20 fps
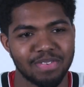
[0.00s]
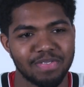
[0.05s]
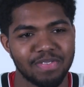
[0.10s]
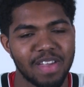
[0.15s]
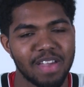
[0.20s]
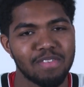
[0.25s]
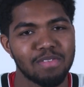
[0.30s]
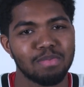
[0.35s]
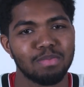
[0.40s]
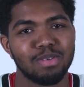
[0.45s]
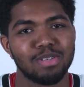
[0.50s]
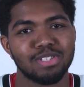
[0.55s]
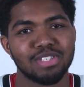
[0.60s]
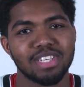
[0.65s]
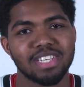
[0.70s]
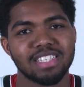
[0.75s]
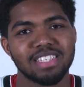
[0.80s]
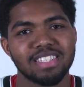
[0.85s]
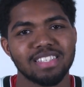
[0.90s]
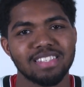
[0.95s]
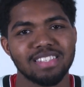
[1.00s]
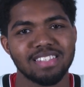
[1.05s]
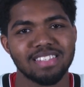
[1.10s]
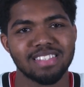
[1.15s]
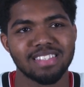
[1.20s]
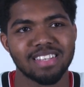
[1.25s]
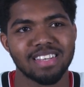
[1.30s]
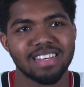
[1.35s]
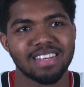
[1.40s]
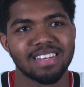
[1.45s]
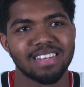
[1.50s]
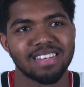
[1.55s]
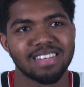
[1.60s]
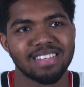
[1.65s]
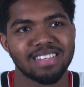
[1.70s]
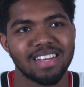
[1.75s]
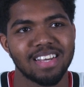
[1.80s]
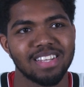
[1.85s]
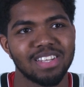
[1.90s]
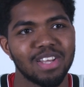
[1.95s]
Favorite musicians, I
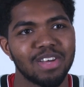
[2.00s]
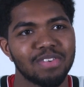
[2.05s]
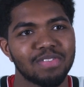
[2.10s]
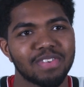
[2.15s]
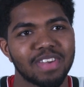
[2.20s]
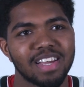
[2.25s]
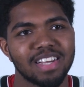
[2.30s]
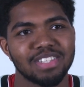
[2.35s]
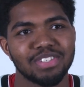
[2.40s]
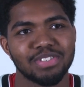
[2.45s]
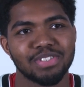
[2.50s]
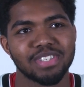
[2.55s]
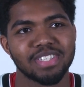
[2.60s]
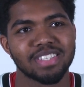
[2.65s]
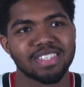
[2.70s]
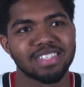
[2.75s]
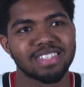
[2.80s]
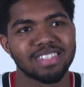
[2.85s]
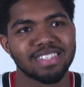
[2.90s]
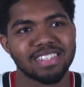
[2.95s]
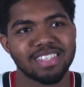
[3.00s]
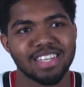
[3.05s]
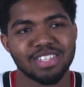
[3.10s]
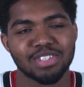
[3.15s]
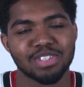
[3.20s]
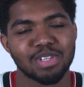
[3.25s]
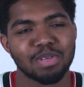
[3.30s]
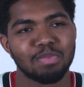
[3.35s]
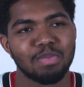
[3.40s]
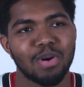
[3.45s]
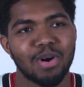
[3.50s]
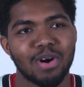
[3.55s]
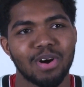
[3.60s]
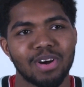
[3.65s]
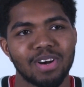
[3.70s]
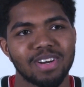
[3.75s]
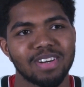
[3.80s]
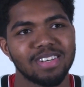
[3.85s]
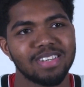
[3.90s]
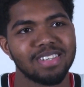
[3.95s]
love Kendrick
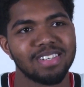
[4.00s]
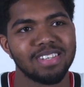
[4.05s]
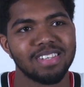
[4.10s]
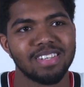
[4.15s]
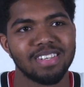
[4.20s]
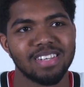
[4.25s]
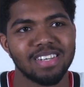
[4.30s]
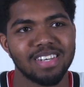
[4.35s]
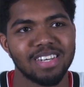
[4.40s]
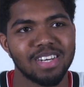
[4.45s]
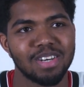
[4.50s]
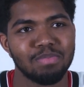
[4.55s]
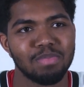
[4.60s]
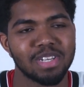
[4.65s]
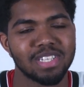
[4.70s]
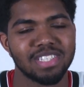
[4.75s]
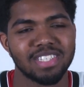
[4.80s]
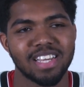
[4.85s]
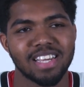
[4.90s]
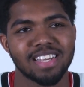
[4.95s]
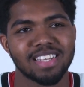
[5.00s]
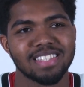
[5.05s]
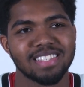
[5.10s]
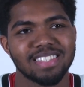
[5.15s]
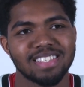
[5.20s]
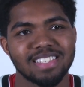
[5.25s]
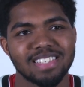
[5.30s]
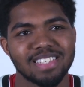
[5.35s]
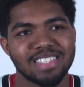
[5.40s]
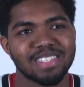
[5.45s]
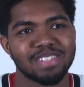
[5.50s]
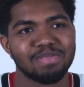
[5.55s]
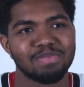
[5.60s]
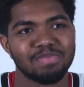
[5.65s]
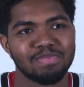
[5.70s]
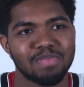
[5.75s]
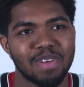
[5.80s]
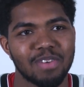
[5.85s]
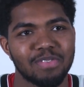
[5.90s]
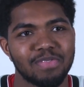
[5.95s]
Lamar. Mick Jenkins is
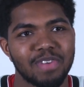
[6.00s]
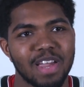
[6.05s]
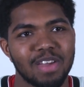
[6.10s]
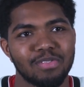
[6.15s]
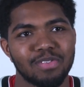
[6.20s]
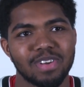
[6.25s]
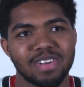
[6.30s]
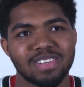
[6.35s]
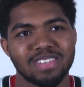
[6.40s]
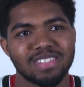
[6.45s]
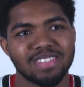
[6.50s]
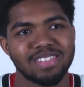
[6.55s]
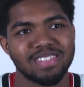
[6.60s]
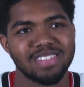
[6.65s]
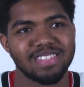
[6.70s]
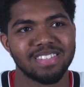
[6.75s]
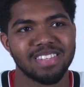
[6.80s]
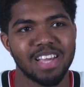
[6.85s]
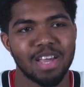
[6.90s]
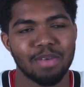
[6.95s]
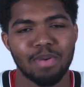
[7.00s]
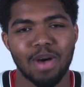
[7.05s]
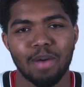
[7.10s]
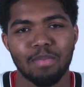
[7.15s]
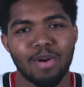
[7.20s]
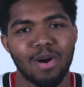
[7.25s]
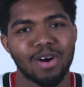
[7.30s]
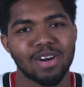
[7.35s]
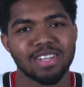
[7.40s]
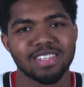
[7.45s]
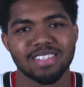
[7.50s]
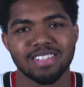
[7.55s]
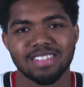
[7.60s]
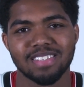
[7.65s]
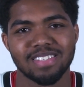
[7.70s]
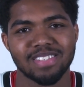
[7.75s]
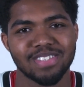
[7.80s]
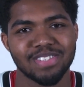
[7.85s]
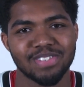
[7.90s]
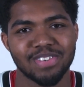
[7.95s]
my favorite hip hop
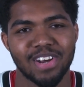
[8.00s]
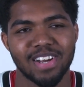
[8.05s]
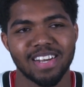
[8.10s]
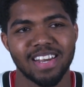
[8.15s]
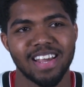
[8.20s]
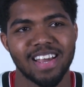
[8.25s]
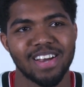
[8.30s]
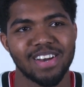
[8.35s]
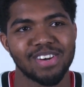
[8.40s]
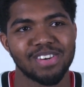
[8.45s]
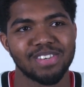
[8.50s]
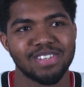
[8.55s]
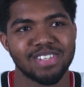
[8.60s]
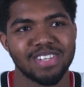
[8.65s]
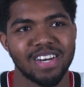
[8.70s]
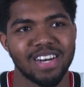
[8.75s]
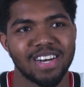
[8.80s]
artist right now.